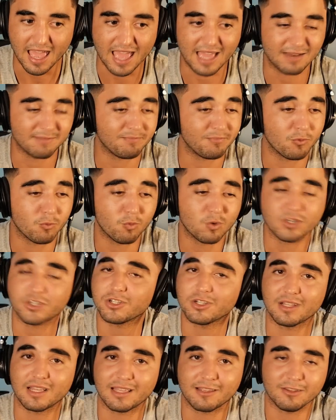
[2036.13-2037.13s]
and
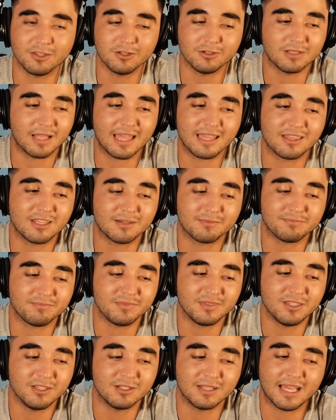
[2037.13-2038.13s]
what you'll end
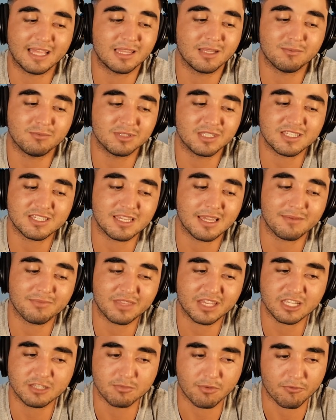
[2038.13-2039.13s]
up with the
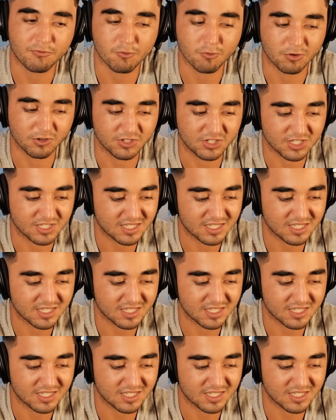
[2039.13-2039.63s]
same thing as before.